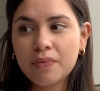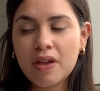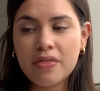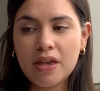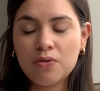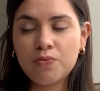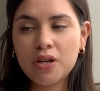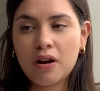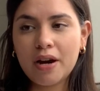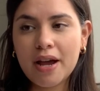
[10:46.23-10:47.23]
and then we
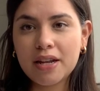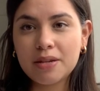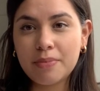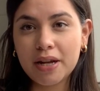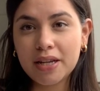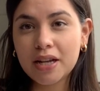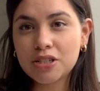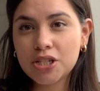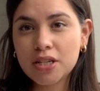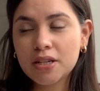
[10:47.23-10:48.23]
are adding
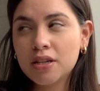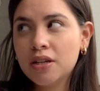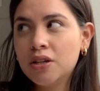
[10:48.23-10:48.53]
mariachi,